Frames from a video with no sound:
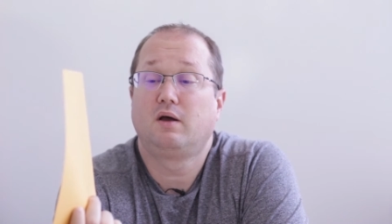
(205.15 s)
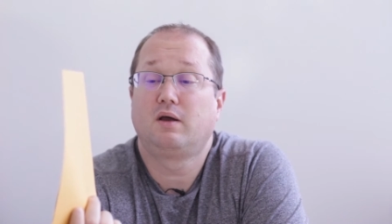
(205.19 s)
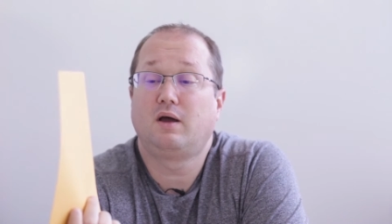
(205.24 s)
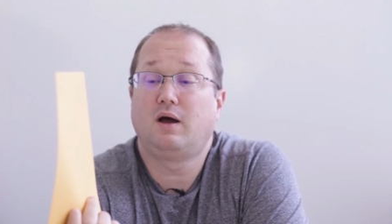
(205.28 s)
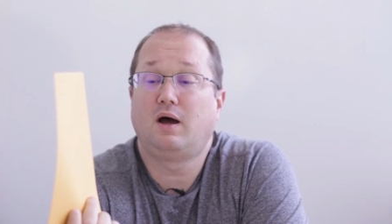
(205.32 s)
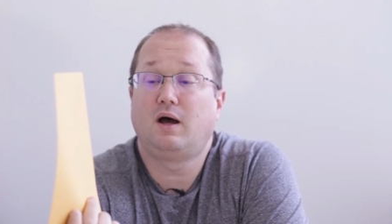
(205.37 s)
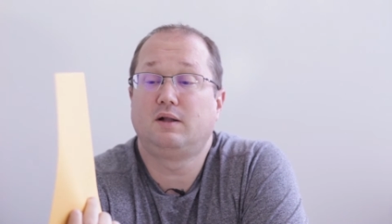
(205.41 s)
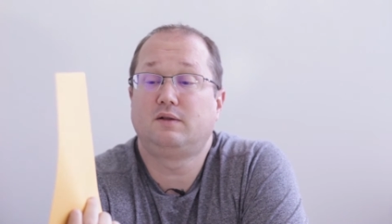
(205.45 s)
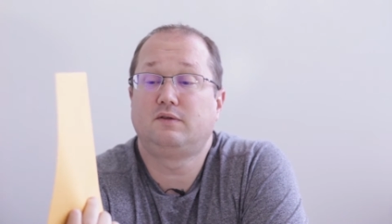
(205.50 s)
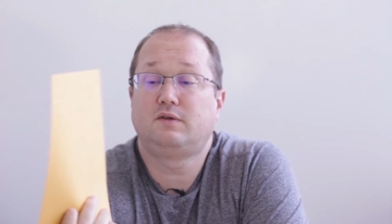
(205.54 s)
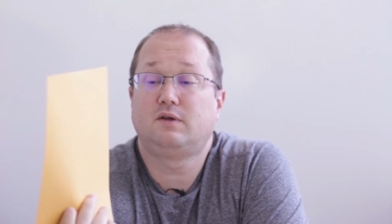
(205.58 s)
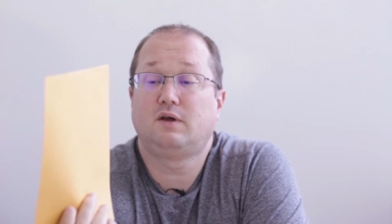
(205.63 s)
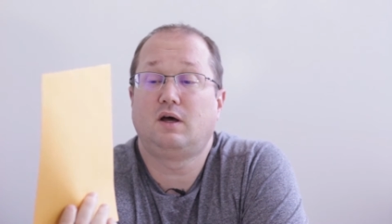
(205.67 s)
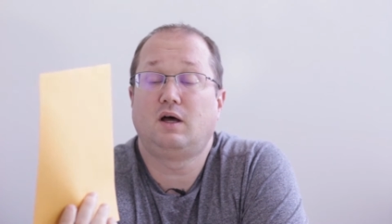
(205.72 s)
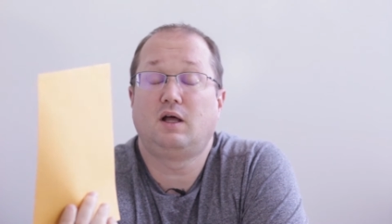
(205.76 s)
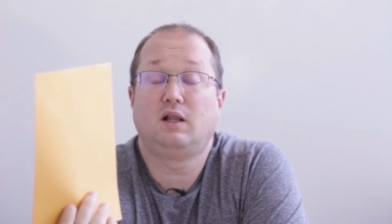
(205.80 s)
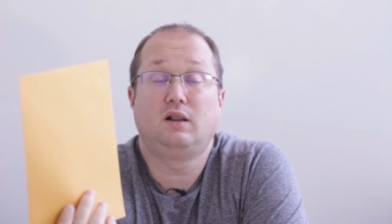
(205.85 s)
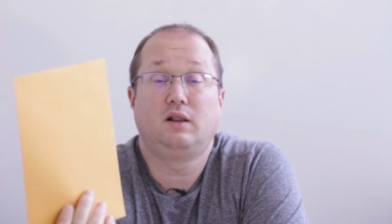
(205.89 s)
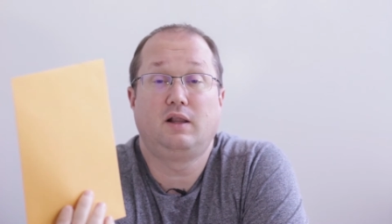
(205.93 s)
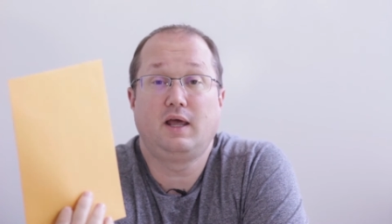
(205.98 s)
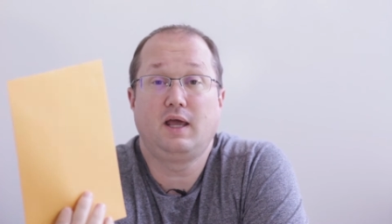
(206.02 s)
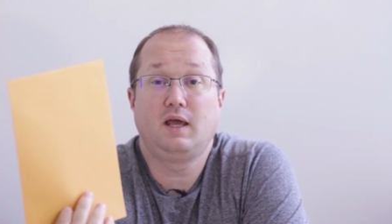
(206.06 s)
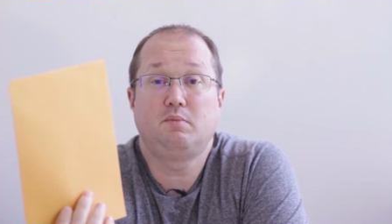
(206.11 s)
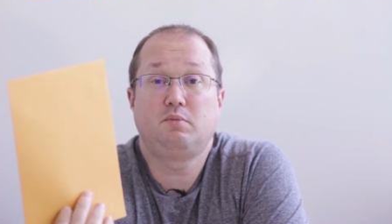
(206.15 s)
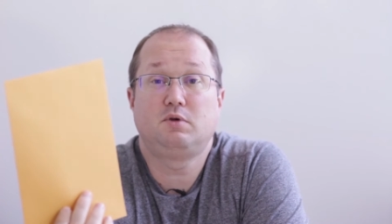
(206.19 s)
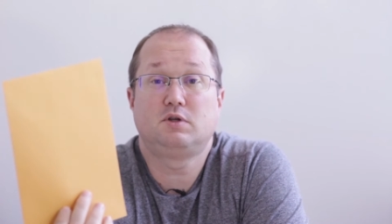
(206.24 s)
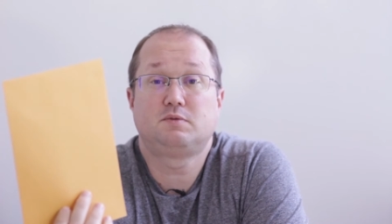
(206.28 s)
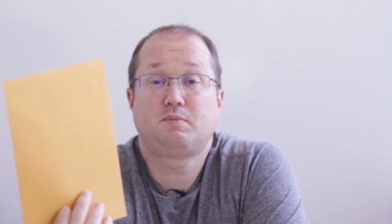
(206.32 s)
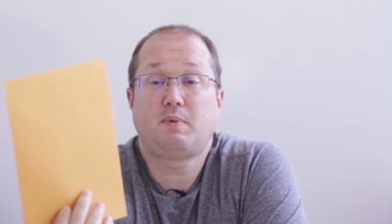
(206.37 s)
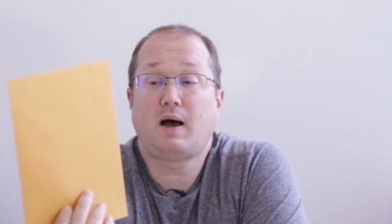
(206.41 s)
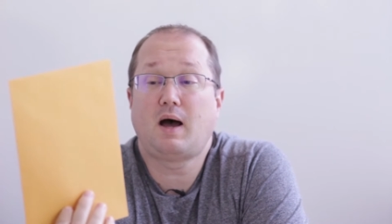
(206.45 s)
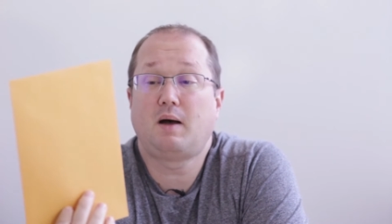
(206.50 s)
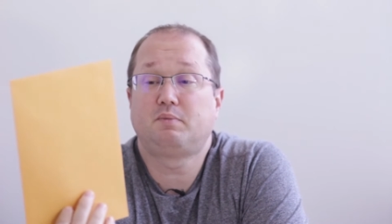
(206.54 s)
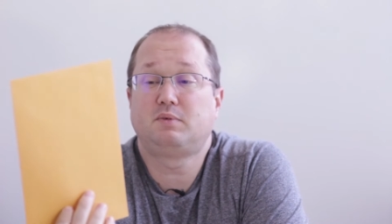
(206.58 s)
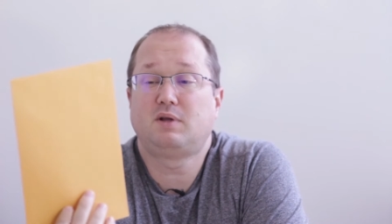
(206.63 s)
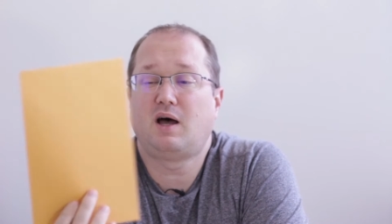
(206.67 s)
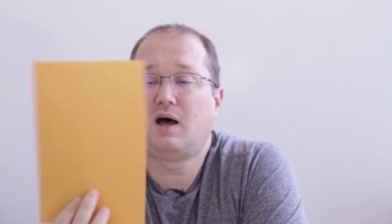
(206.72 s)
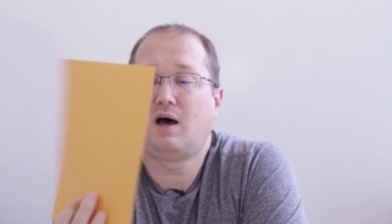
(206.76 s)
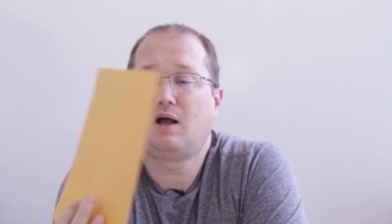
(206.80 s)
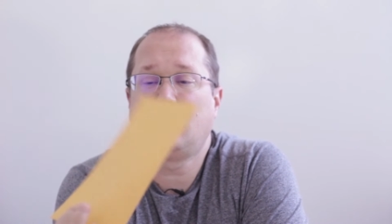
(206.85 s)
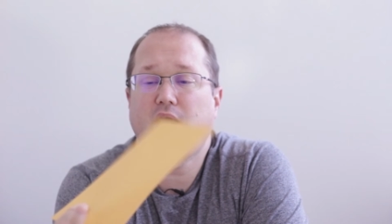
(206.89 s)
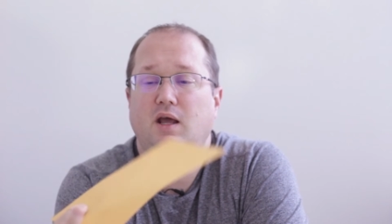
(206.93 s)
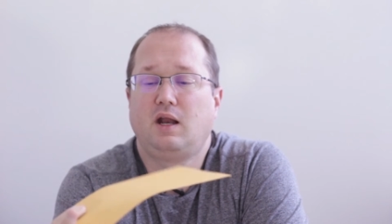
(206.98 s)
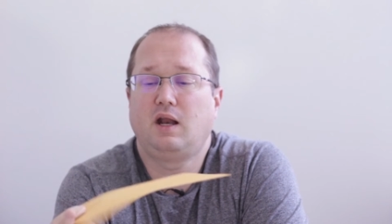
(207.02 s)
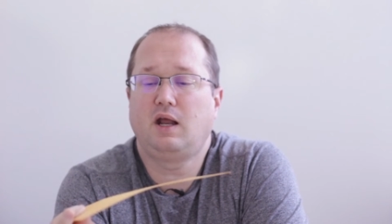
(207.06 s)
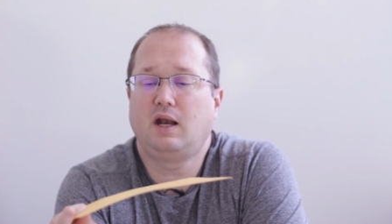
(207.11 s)
got labels popped
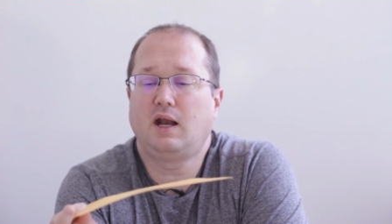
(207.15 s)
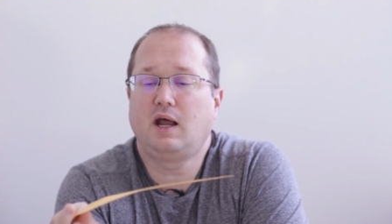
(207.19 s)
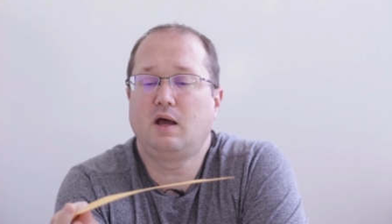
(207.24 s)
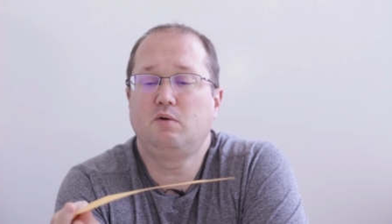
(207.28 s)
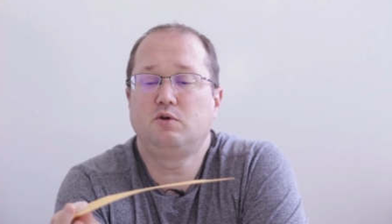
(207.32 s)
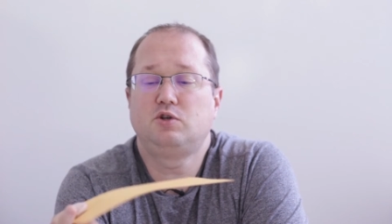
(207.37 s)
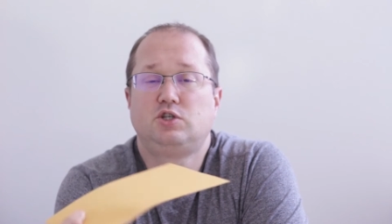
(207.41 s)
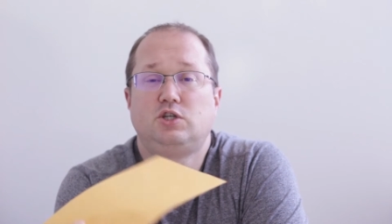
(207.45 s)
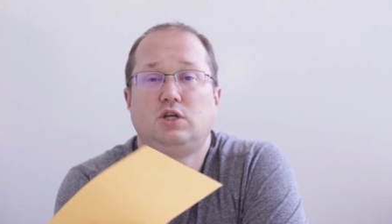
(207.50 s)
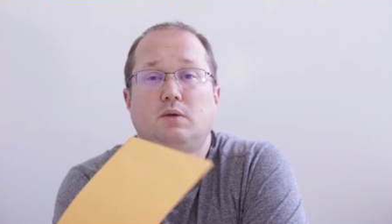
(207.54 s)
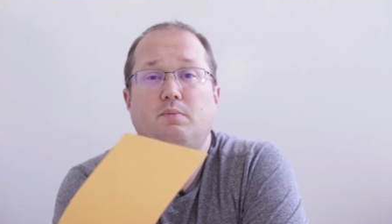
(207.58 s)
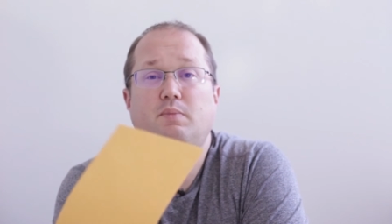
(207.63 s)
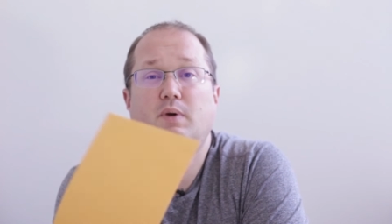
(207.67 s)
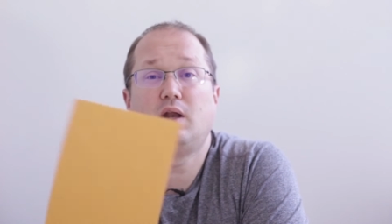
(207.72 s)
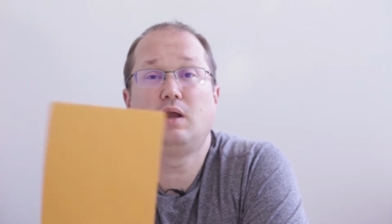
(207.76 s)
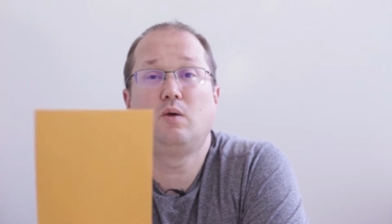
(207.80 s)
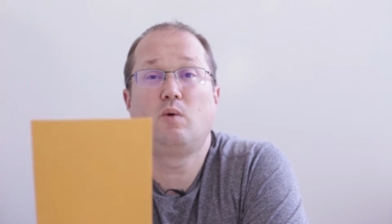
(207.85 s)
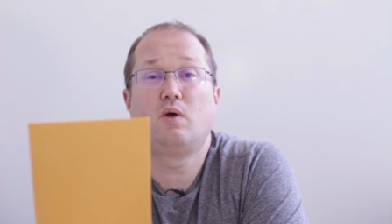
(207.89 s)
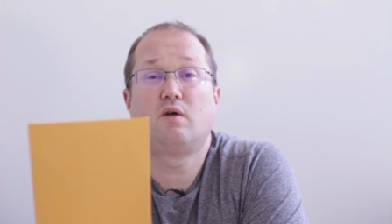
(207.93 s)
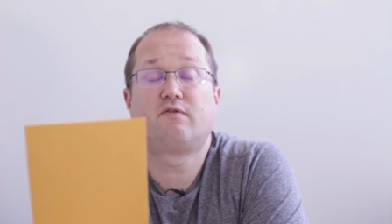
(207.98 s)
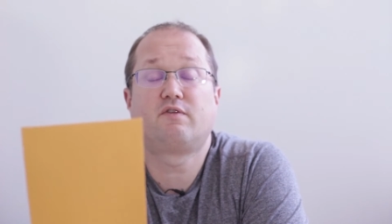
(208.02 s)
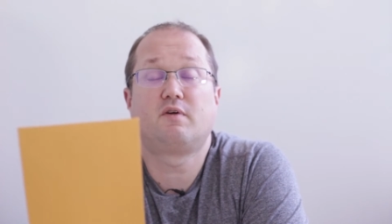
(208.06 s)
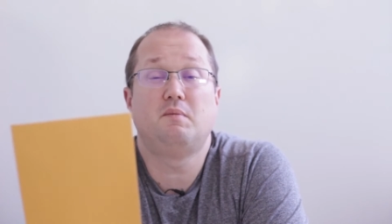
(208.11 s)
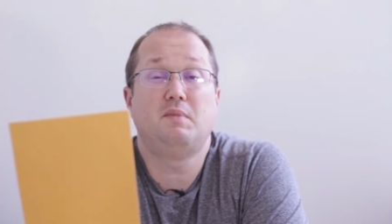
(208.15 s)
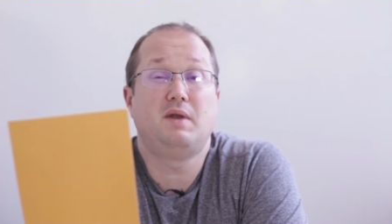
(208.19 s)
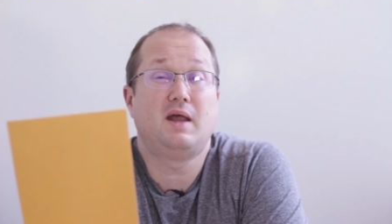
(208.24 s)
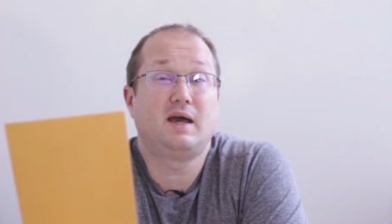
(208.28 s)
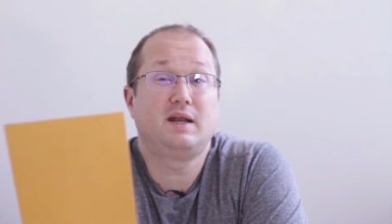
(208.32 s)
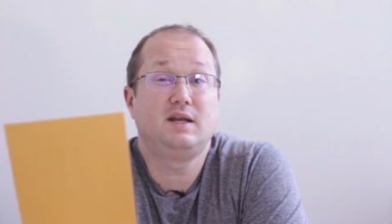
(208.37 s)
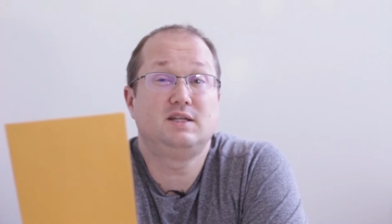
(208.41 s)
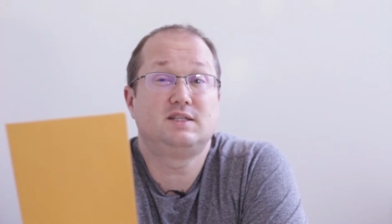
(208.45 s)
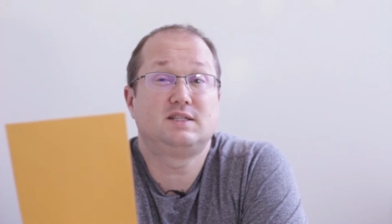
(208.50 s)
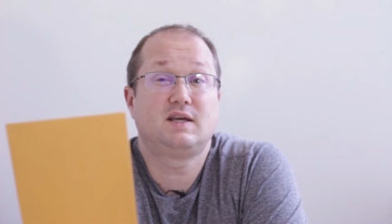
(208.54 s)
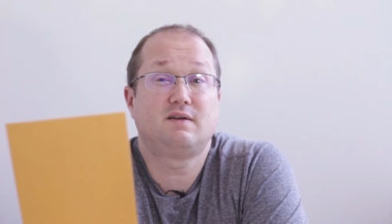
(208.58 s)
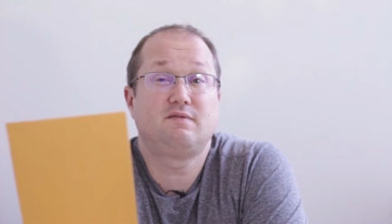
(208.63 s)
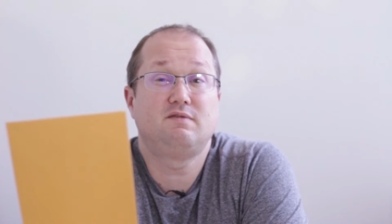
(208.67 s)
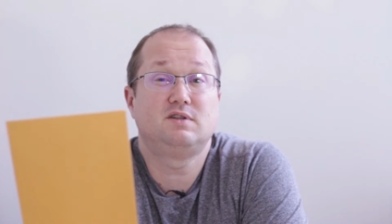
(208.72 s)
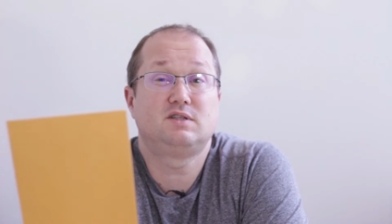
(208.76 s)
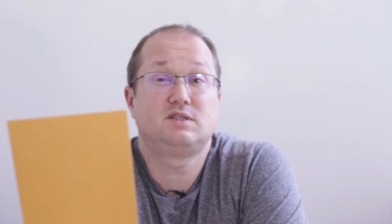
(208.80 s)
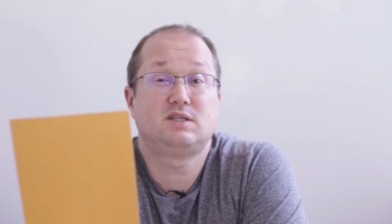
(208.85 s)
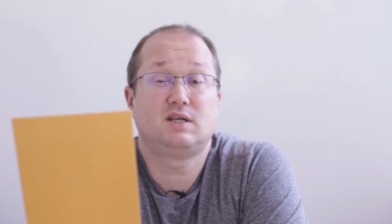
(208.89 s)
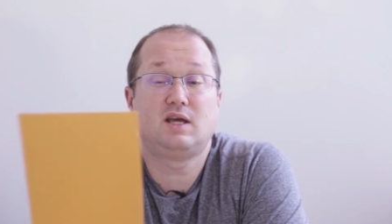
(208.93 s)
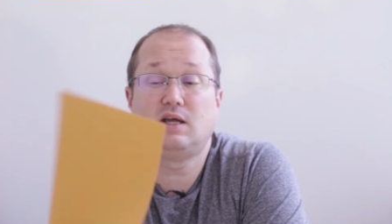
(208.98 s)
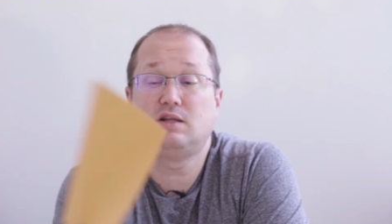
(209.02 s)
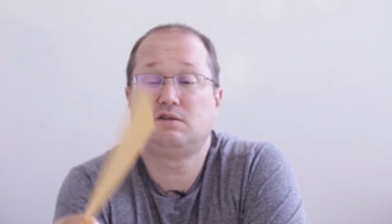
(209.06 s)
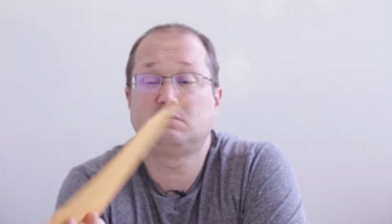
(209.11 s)
on it, and I would ship anywhere from 97
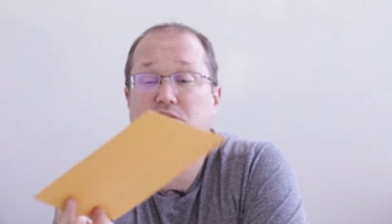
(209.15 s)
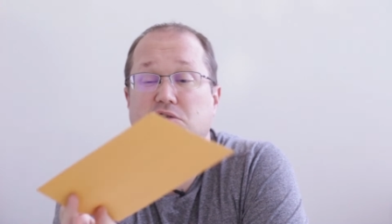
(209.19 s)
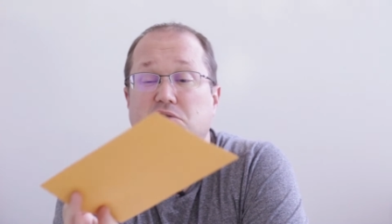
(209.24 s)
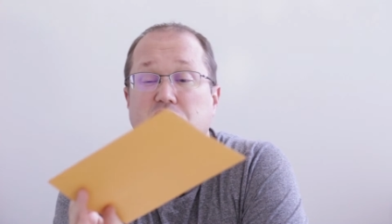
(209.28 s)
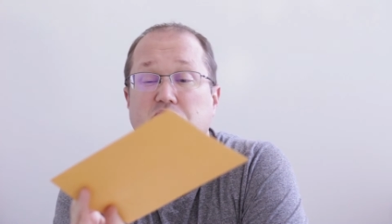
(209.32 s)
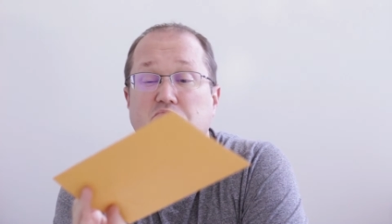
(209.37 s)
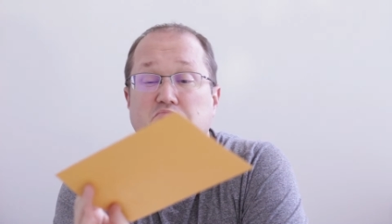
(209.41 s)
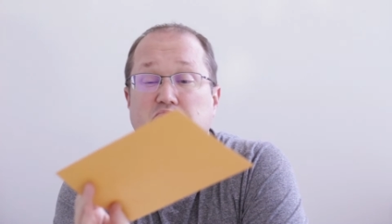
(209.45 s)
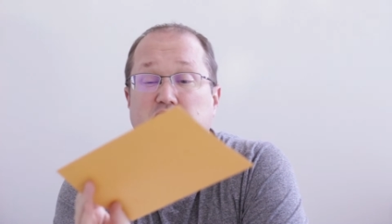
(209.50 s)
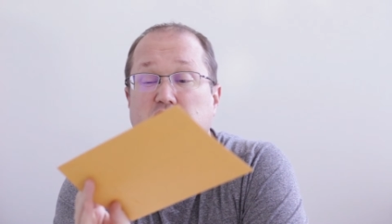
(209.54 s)
cents